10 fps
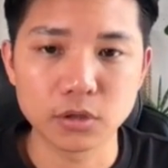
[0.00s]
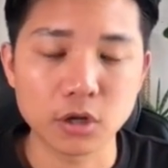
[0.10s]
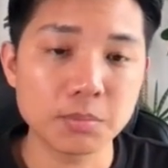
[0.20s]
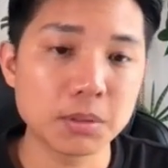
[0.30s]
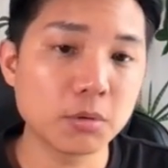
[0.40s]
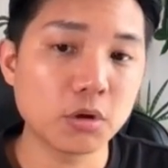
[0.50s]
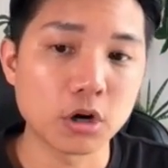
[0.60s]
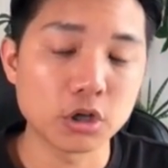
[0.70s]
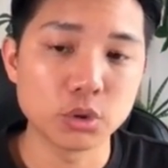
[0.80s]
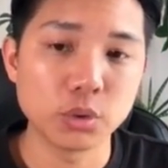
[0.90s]
A lot of people
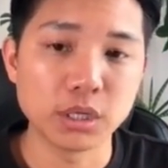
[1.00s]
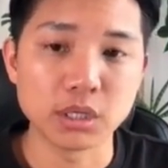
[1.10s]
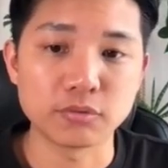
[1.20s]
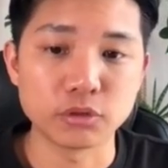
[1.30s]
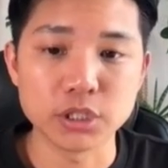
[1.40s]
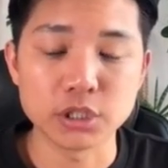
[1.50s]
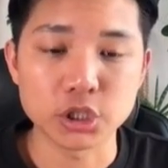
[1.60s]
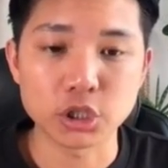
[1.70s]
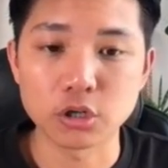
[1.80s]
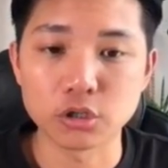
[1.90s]
aren't doing enough
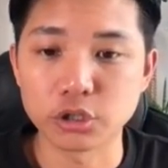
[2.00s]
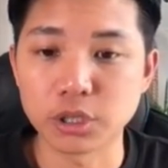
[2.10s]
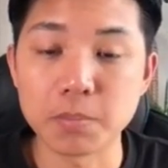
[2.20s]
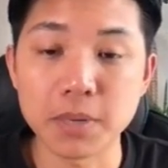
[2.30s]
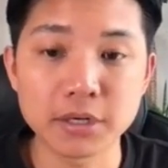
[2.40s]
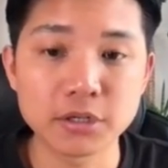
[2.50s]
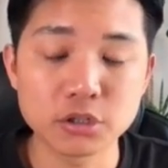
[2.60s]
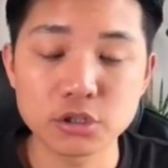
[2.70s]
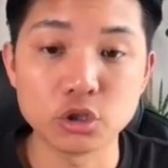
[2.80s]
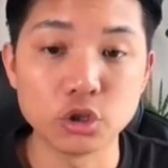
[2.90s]
research on their
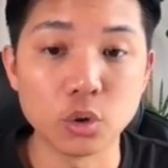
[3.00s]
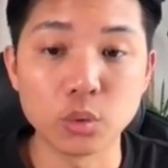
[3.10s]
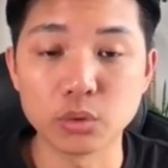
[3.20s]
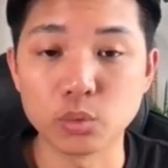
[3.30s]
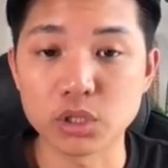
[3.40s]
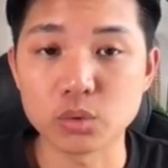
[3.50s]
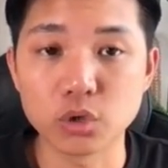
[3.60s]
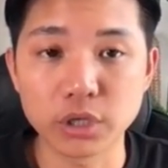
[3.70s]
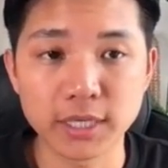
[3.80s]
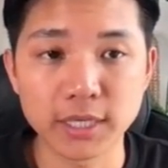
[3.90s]
competitors, knowing what's
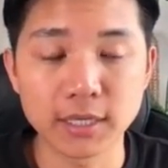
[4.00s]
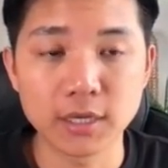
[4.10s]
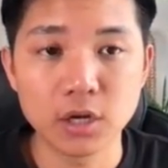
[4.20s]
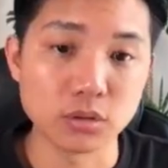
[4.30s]
working,